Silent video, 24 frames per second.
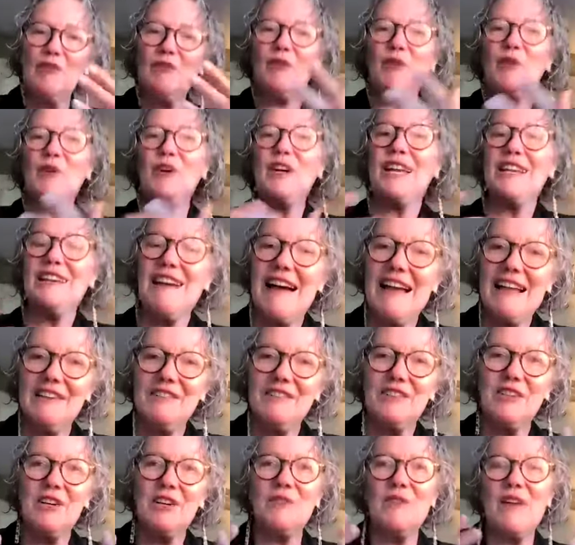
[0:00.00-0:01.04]

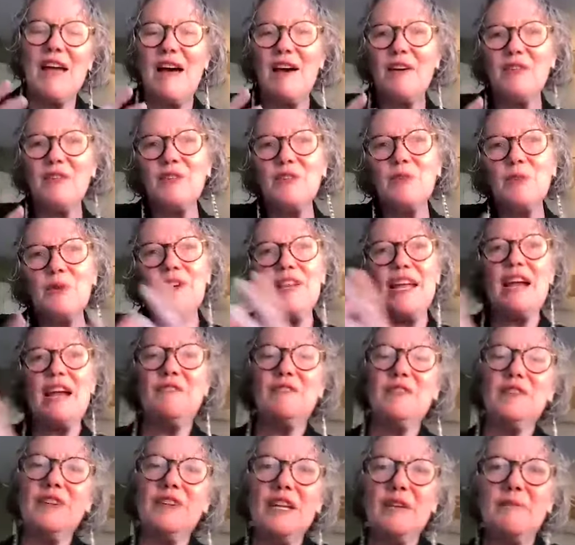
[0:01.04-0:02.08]
organize around
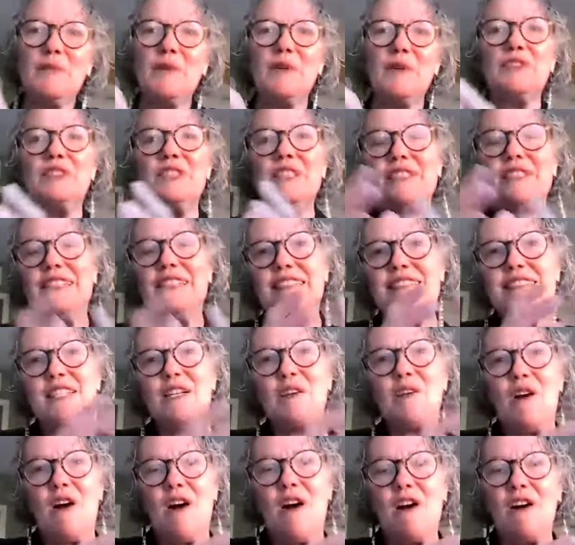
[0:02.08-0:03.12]
whatever emergent needs
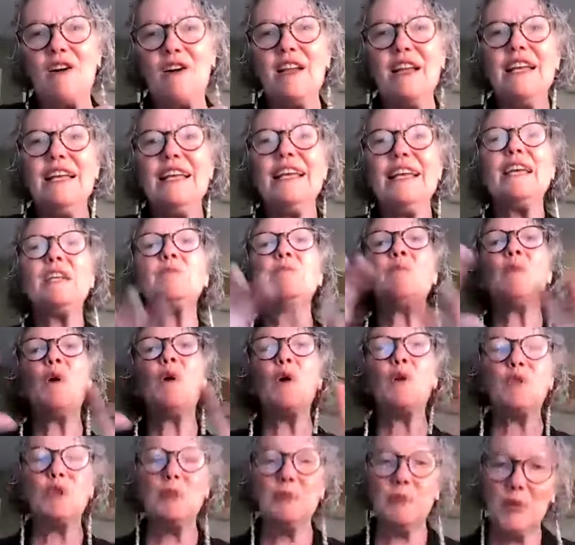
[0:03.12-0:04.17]
there are in
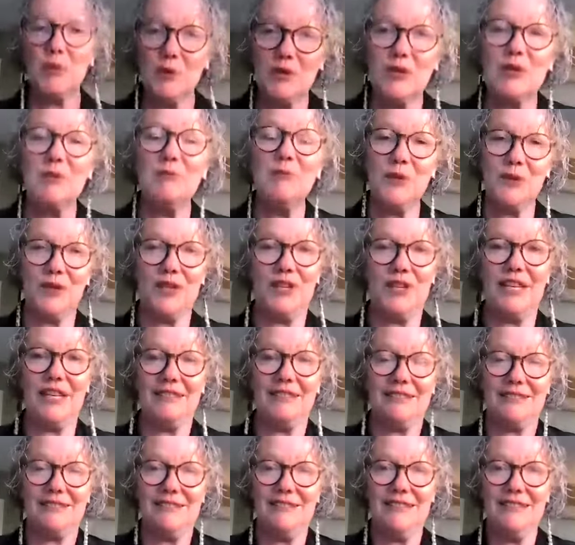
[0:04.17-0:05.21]
multiple
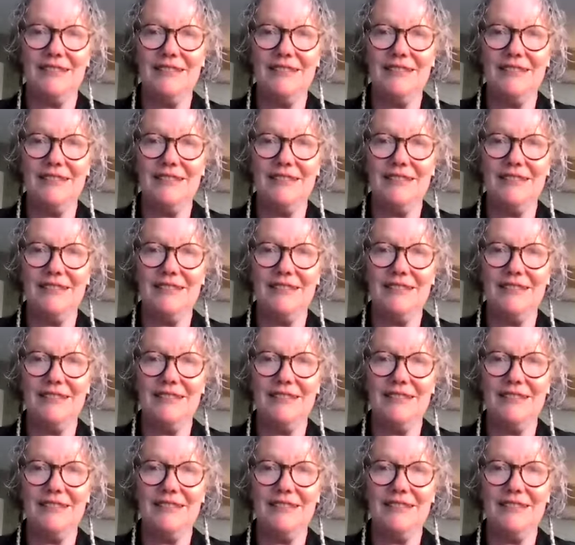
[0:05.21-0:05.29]
communities.